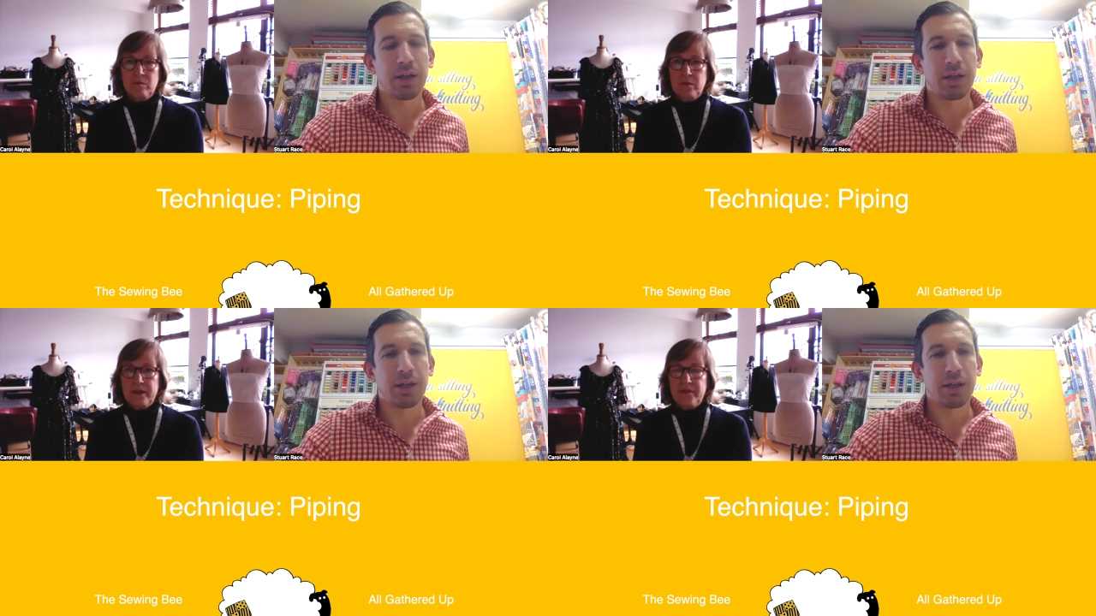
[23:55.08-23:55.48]

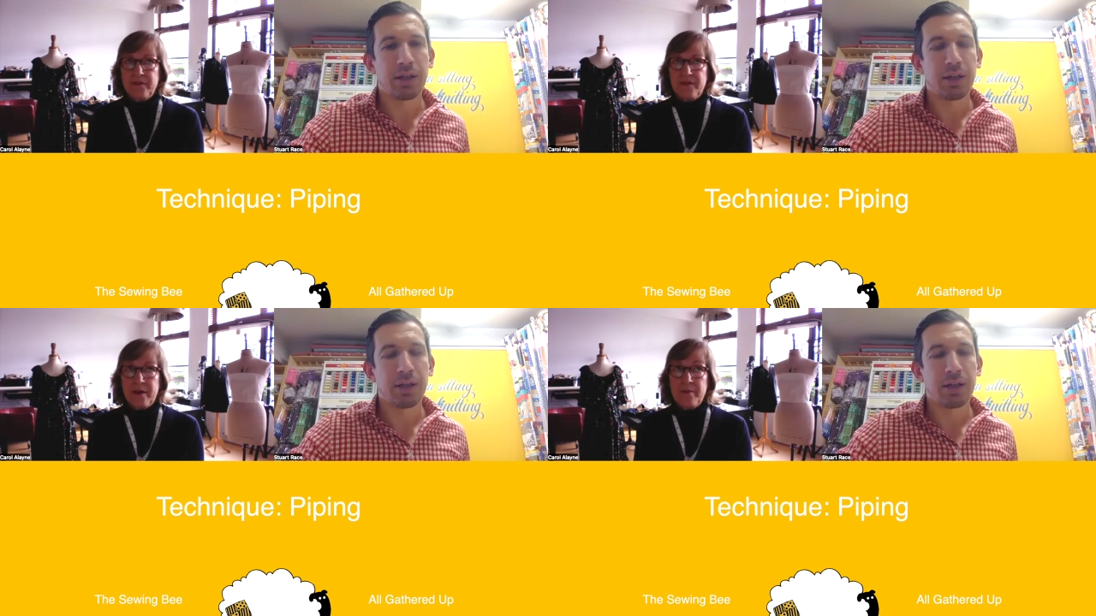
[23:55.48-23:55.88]
Speaker 1: if
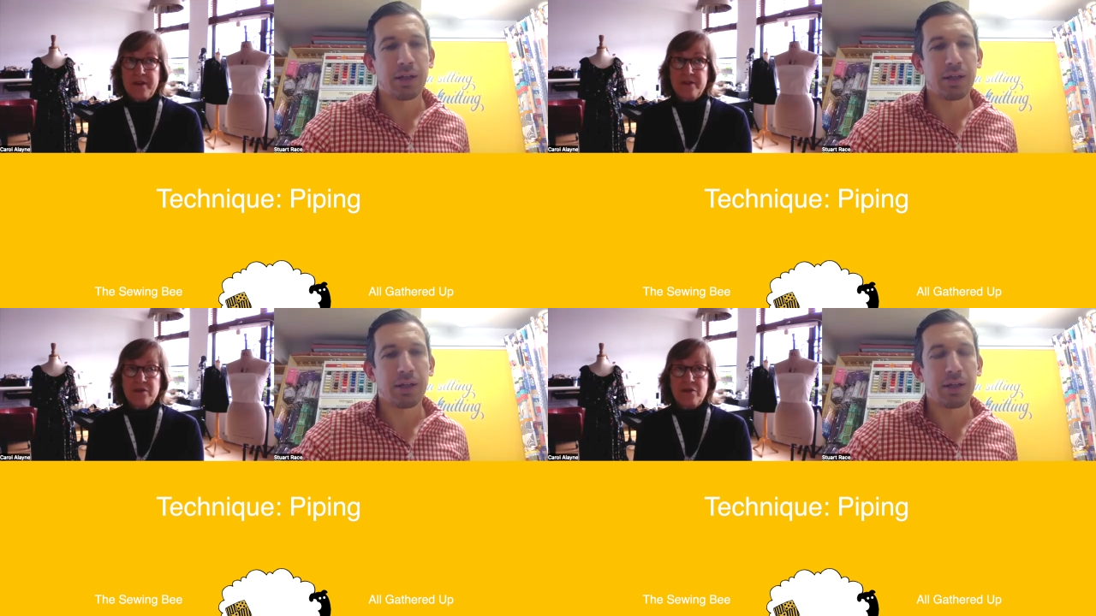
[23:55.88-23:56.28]
your
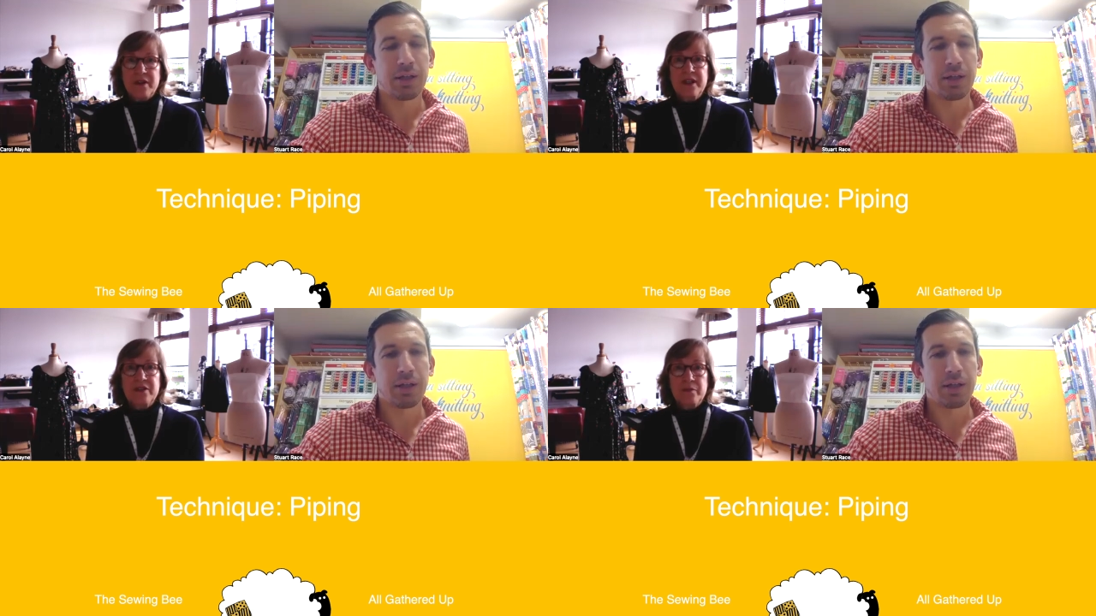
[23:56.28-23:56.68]
fabric is
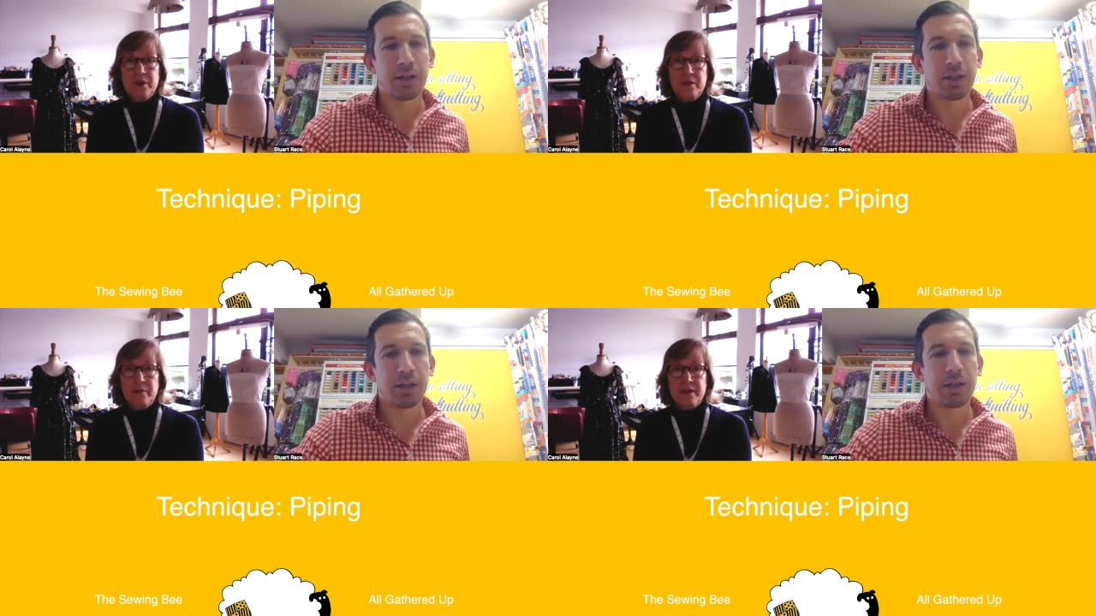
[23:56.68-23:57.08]
tricky to
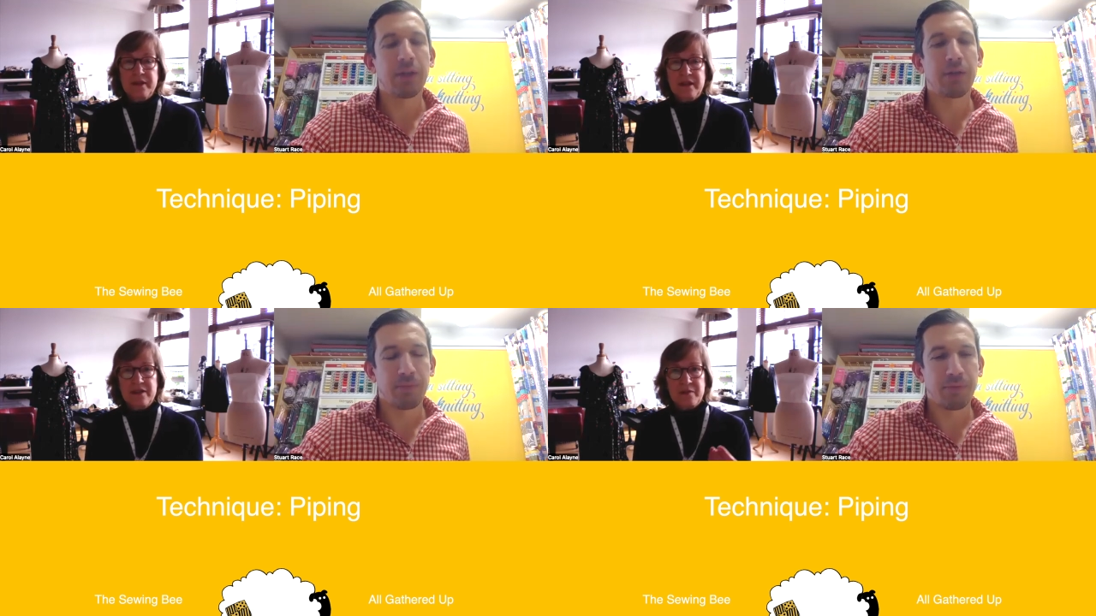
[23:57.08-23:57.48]
work with,
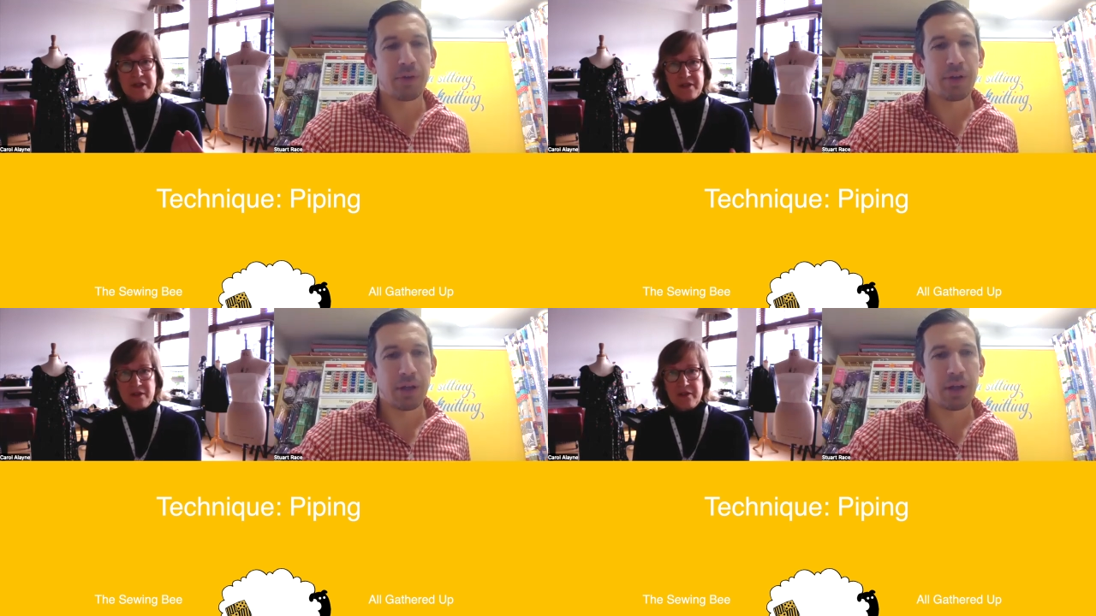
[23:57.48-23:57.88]
and as we
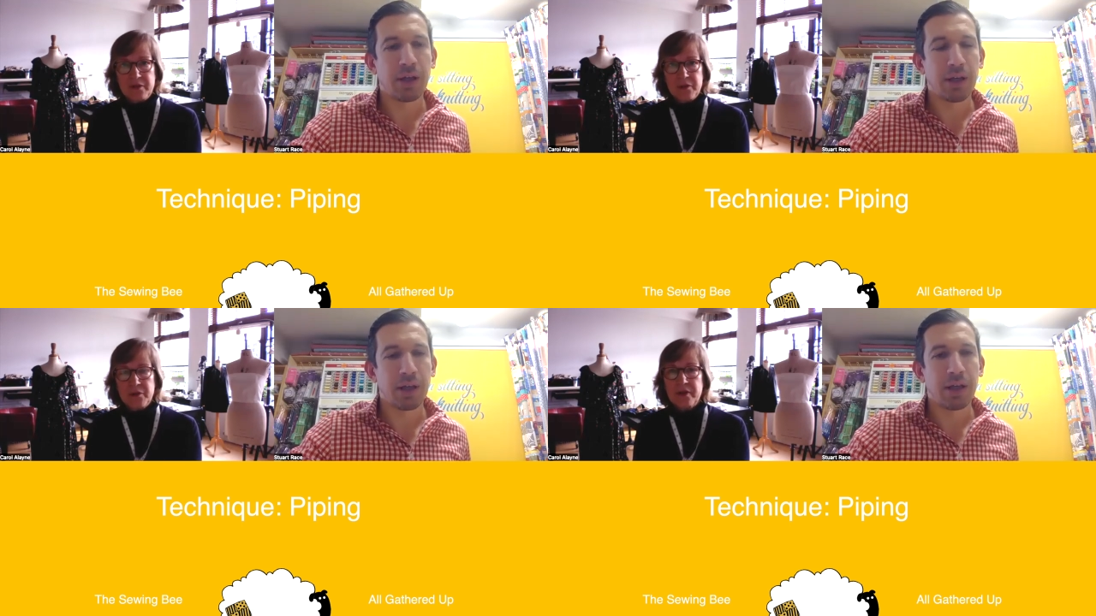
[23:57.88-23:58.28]
saw in the
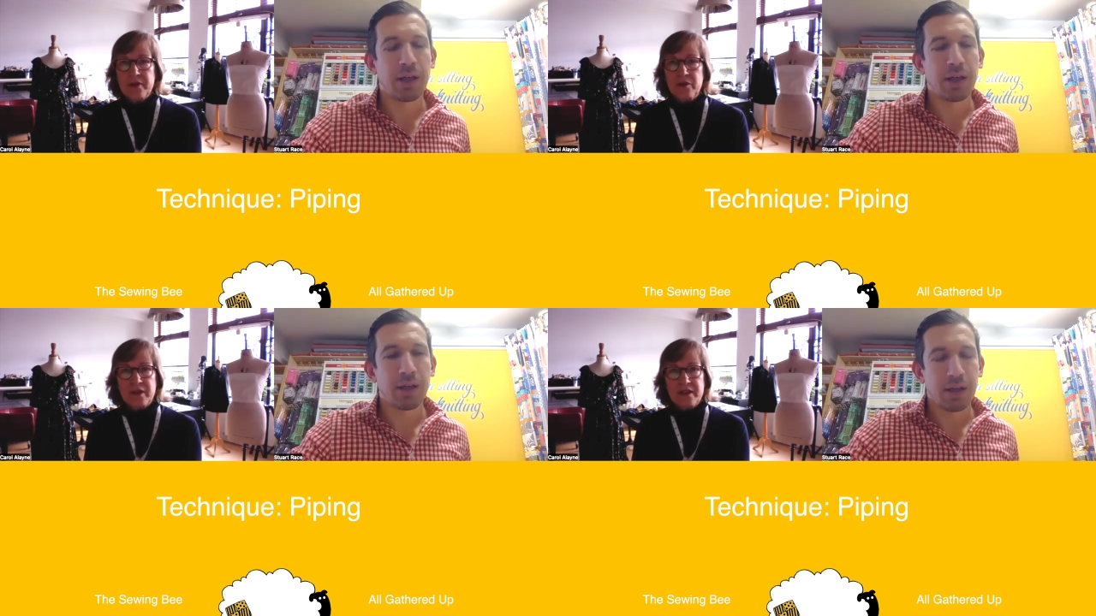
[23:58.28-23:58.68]

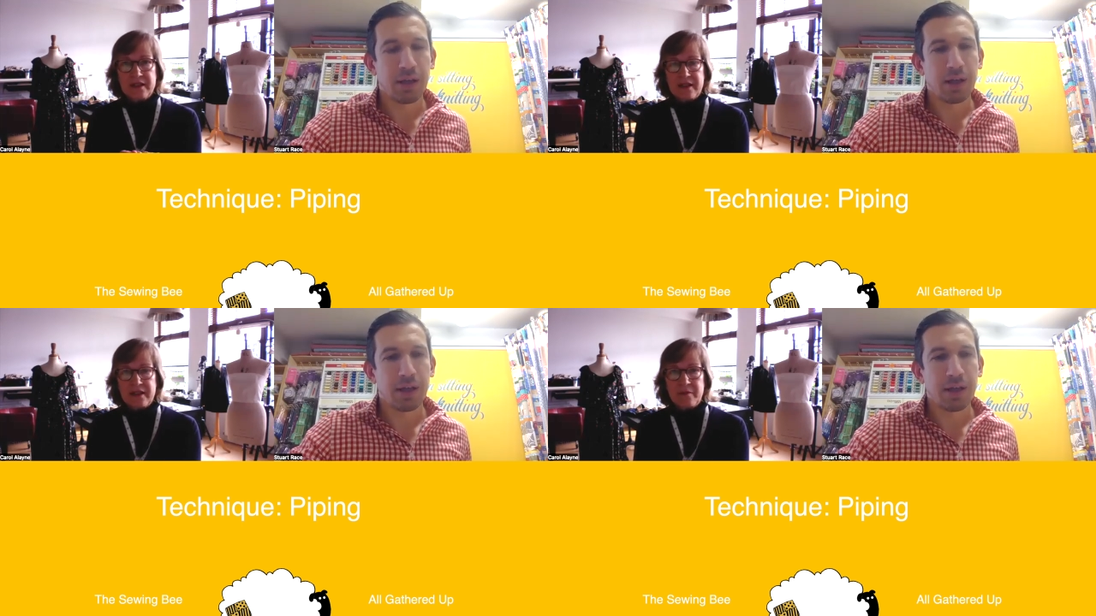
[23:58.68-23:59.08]
tutorial, you can
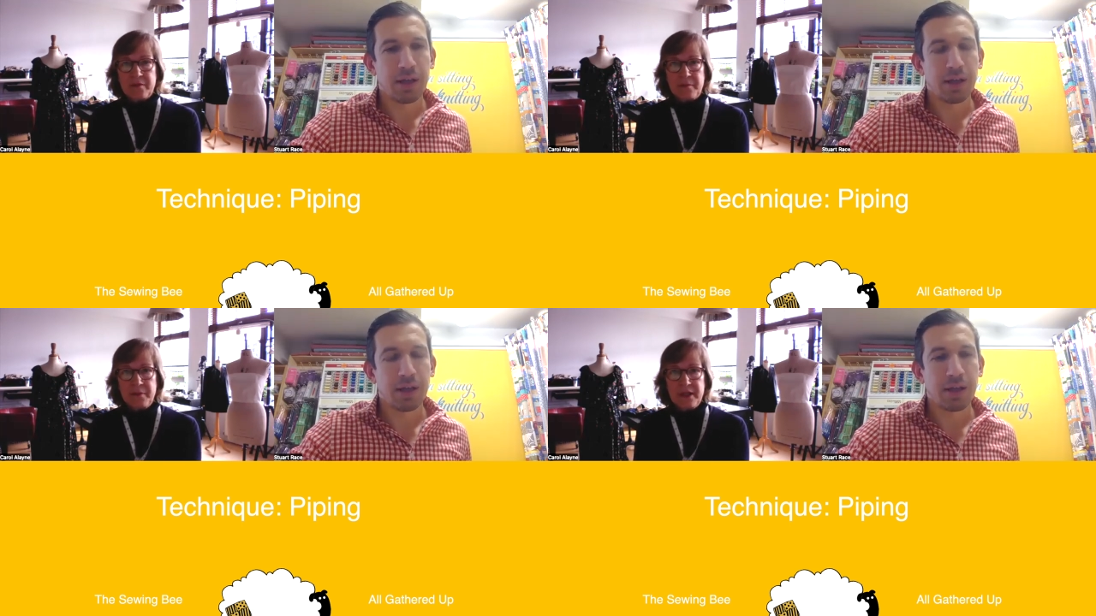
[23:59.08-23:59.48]
set it up
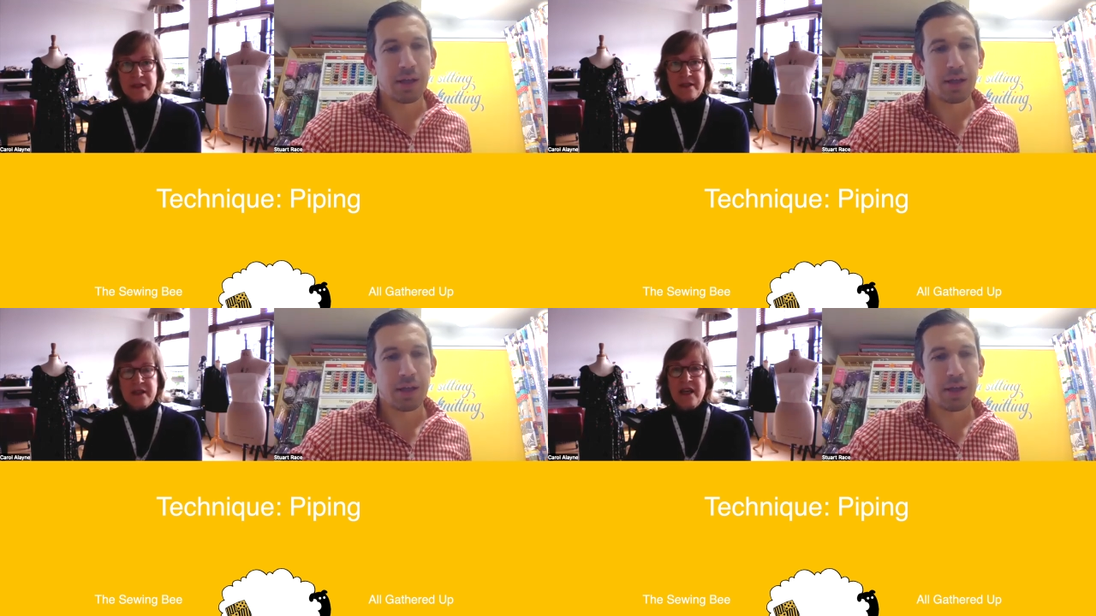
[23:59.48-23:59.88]
with pins,